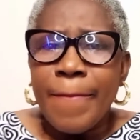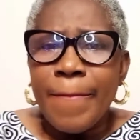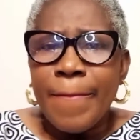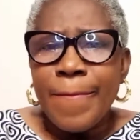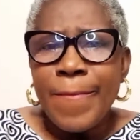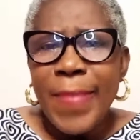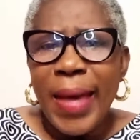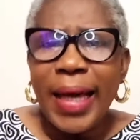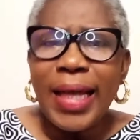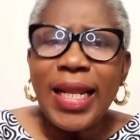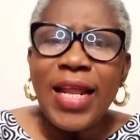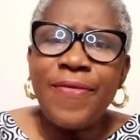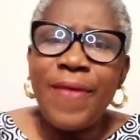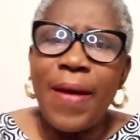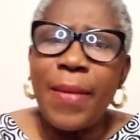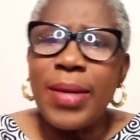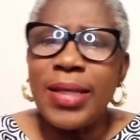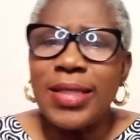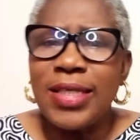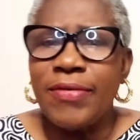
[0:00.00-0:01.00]
Making a
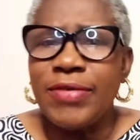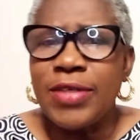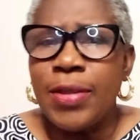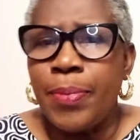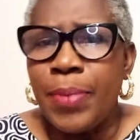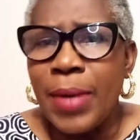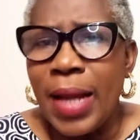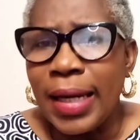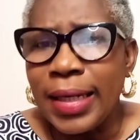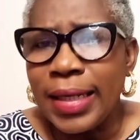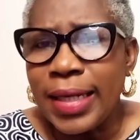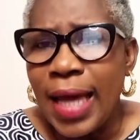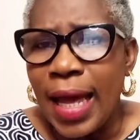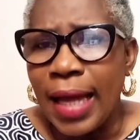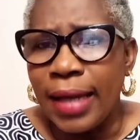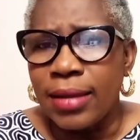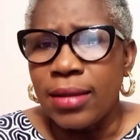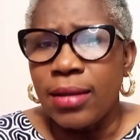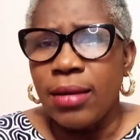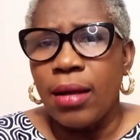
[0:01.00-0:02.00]
family safety plan
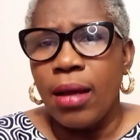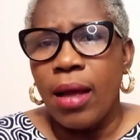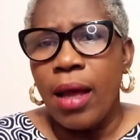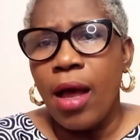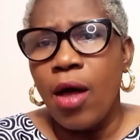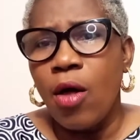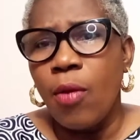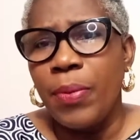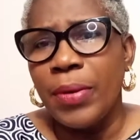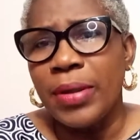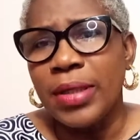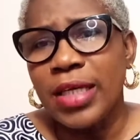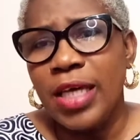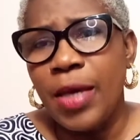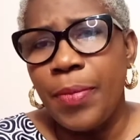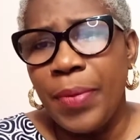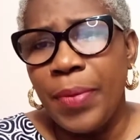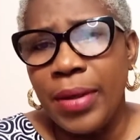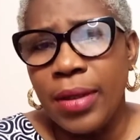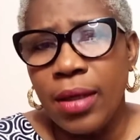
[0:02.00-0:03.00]
can help in
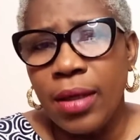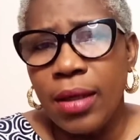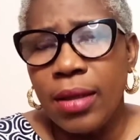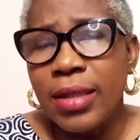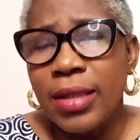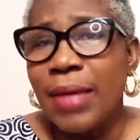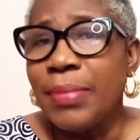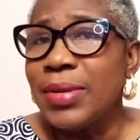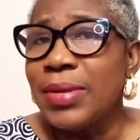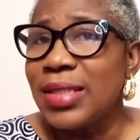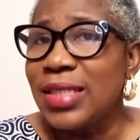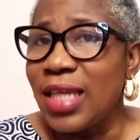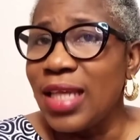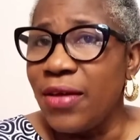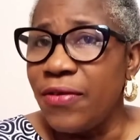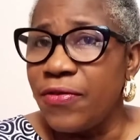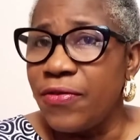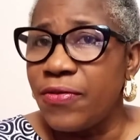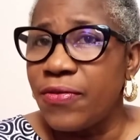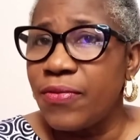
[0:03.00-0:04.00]
keeping them
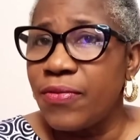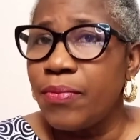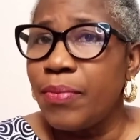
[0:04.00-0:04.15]
safe,